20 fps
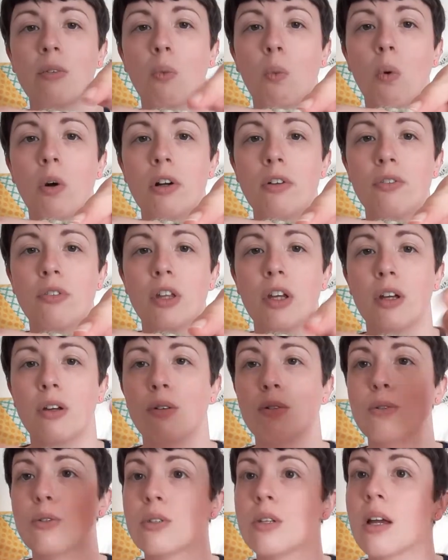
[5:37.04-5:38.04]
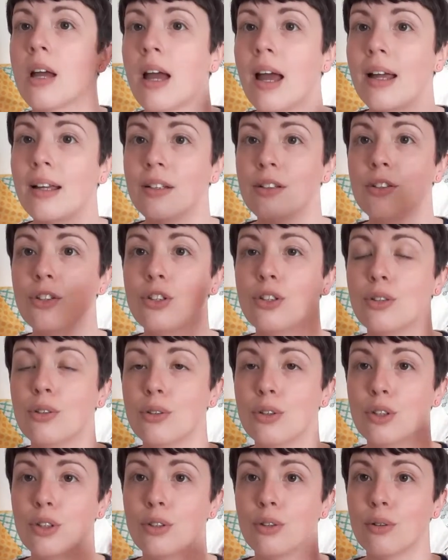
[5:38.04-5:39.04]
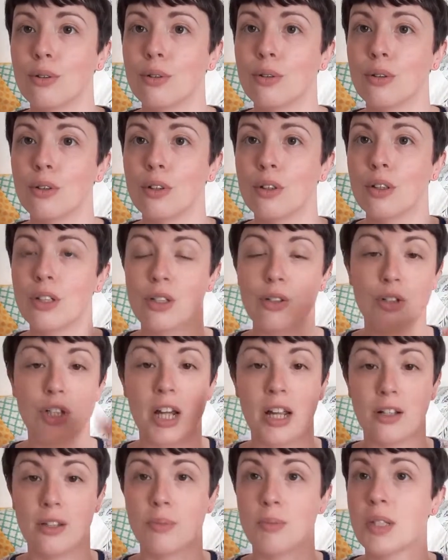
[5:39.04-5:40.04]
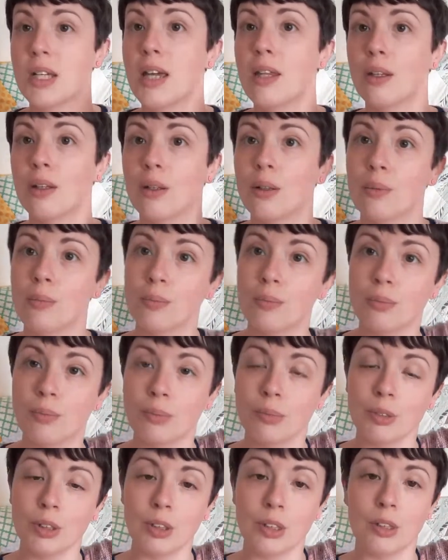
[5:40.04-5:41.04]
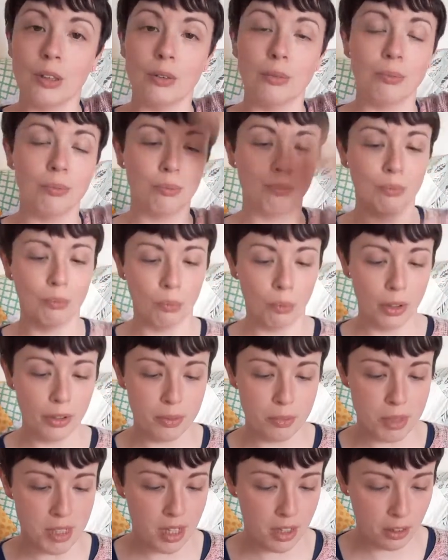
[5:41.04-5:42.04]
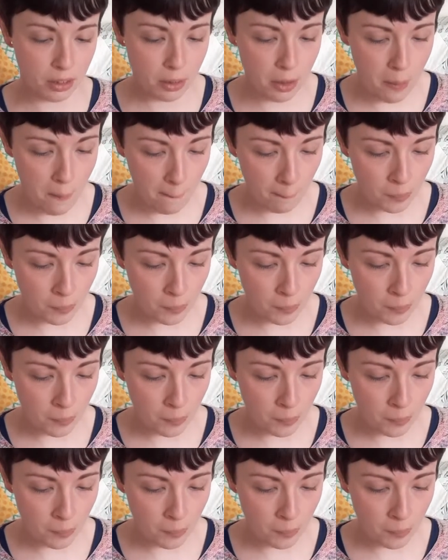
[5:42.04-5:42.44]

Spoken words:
one of those and you chain them together. You work them together.